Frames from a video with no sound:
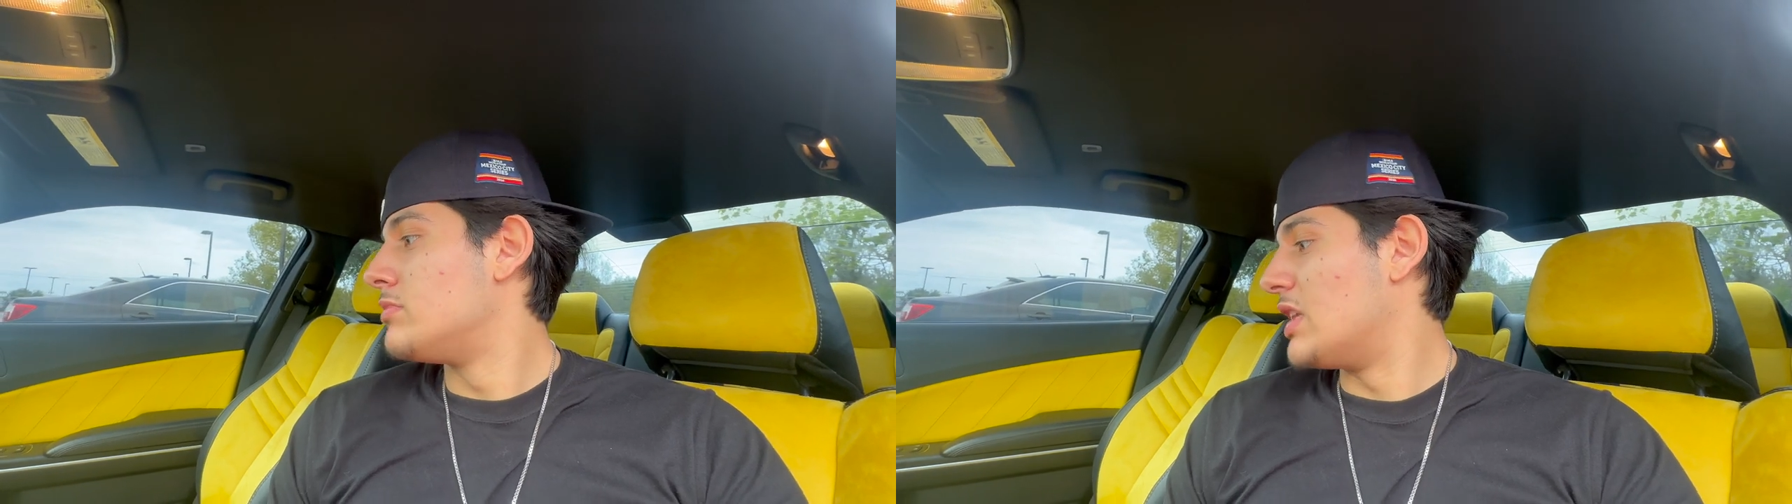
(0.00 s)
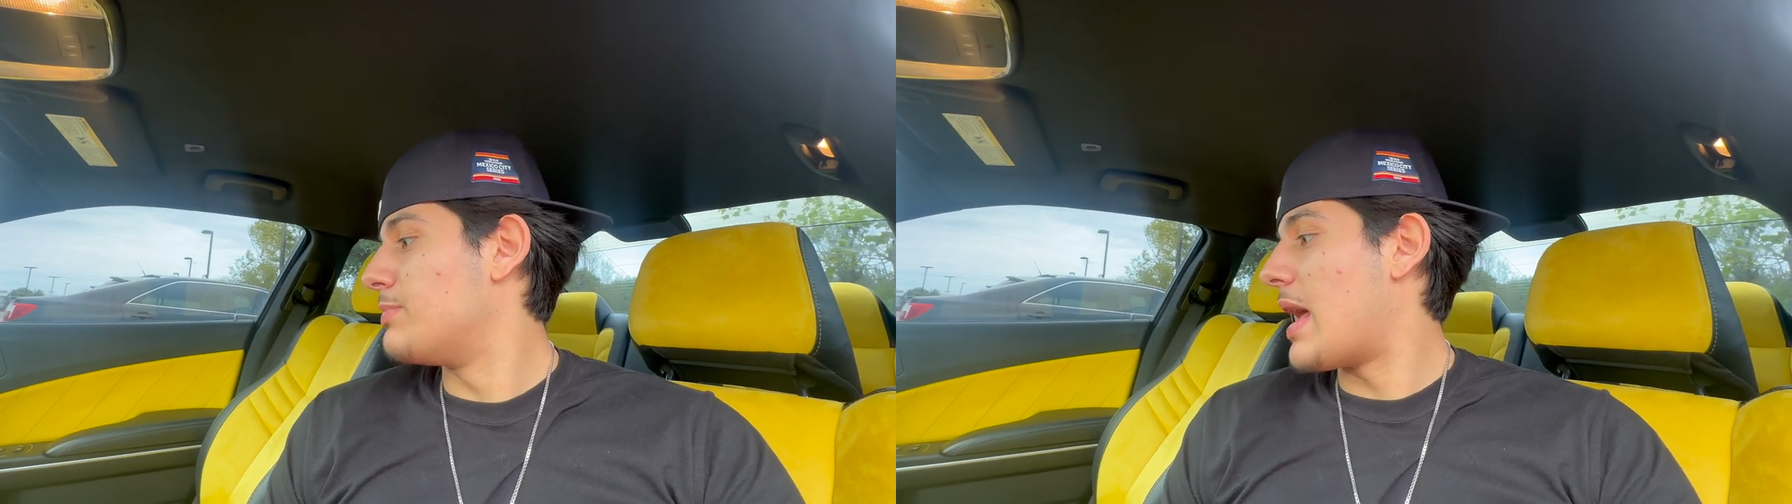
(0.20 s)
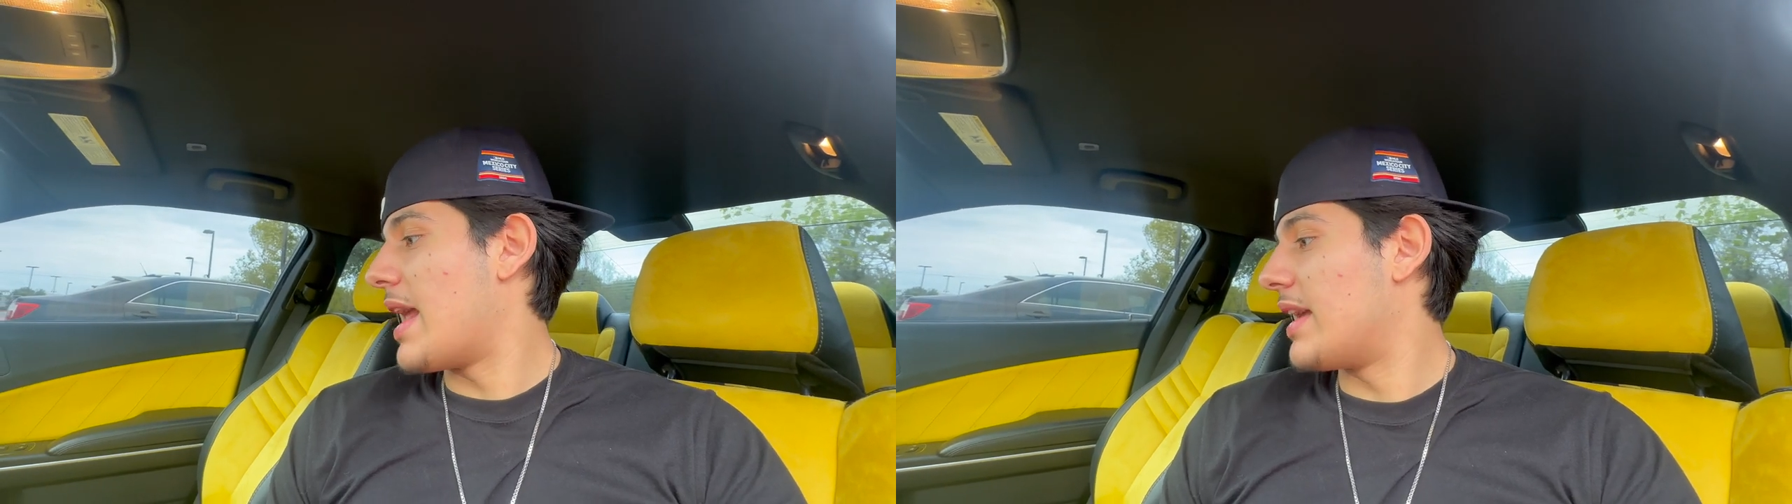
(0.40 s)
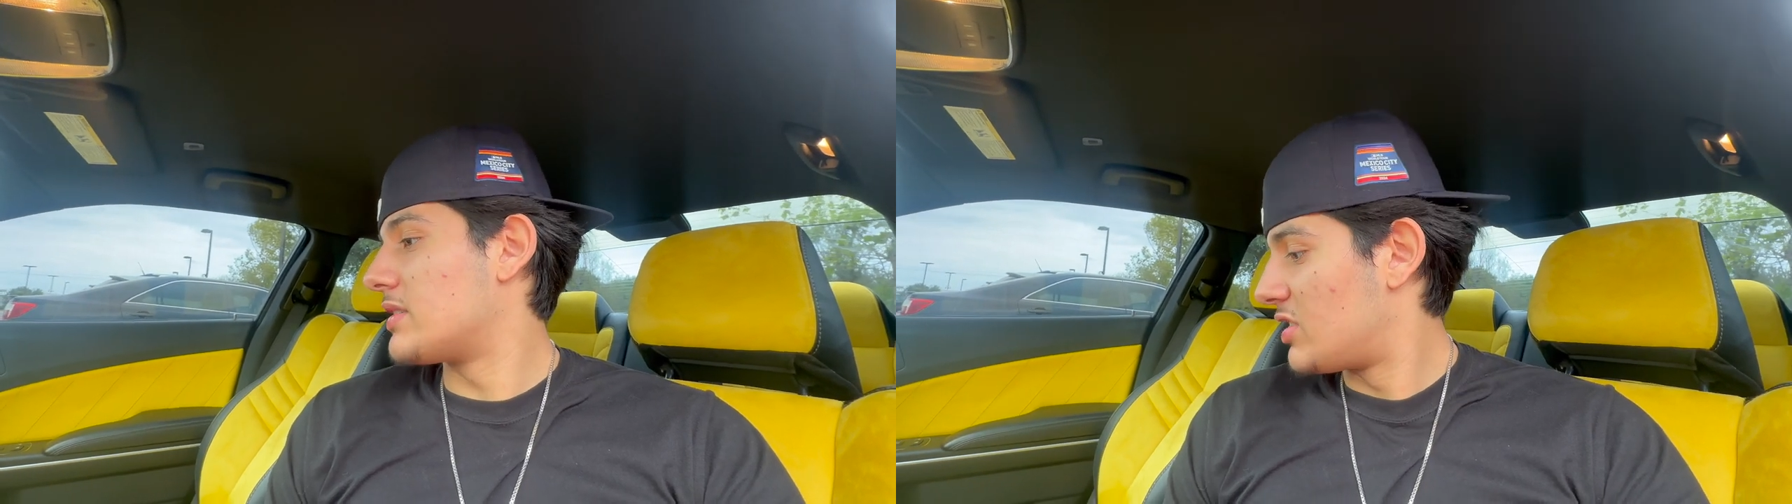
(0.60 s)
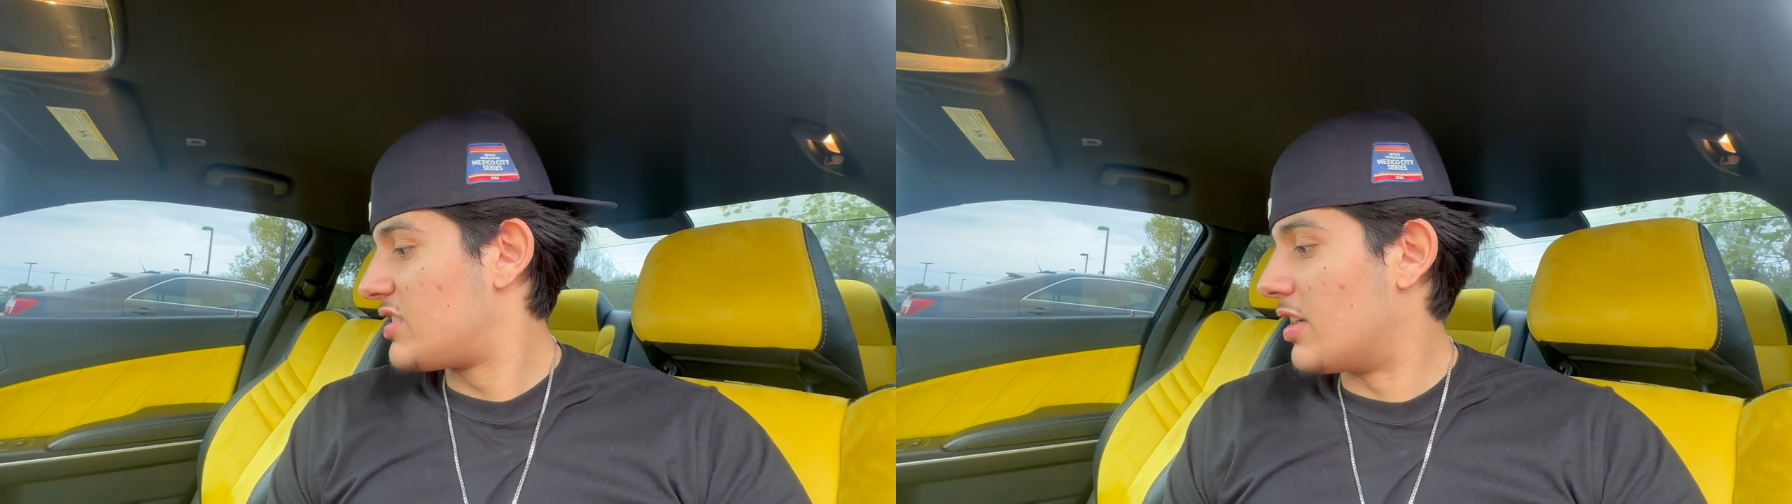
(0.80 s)
it's badass.
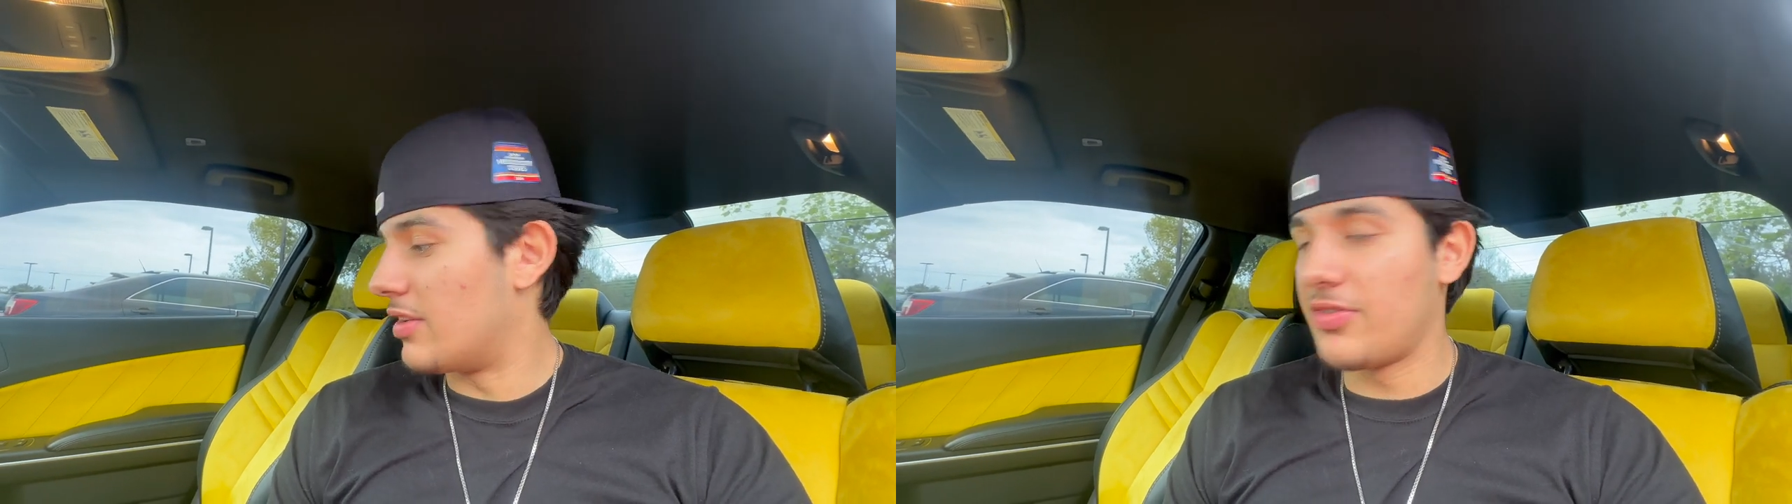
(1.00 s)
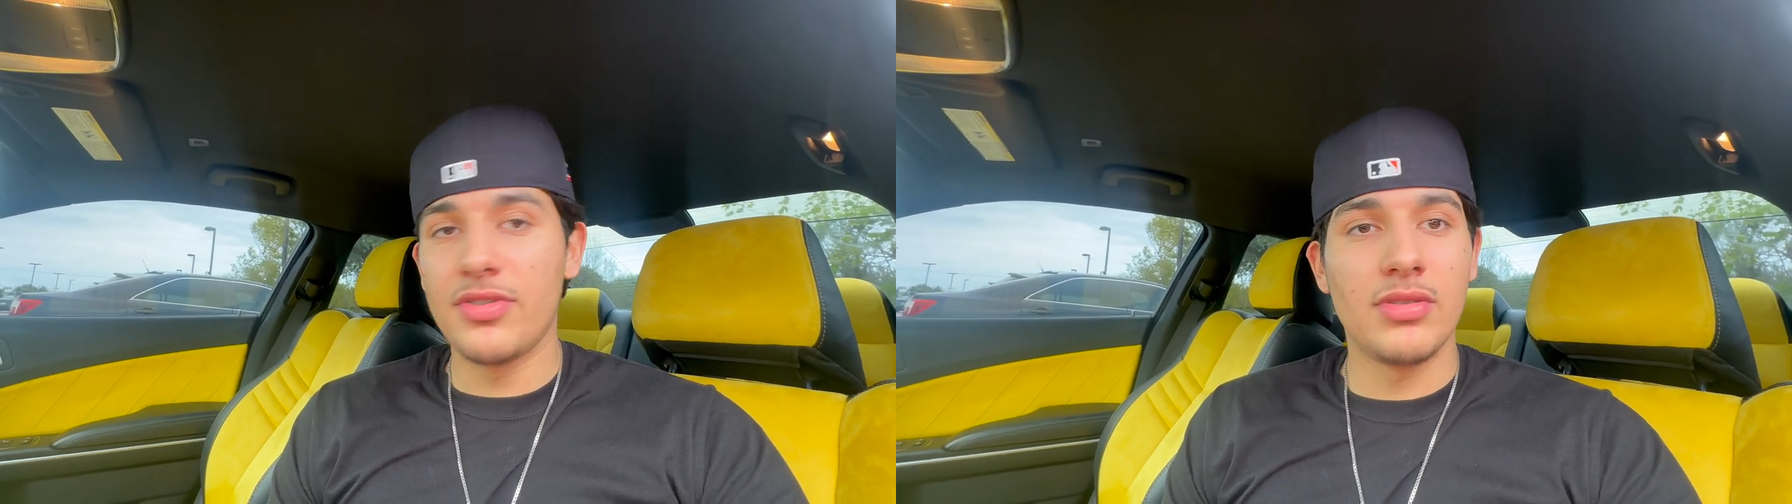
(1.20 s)
It's tough.